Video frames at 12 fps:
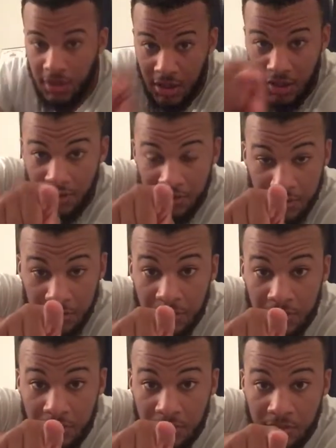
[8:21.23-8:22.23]
I love you.
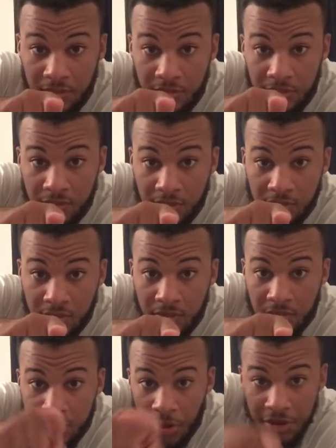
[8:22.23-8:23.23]

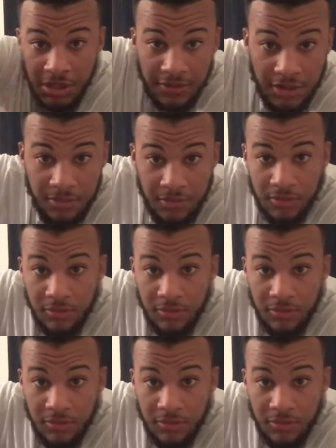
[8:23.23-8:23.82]
Don't give up.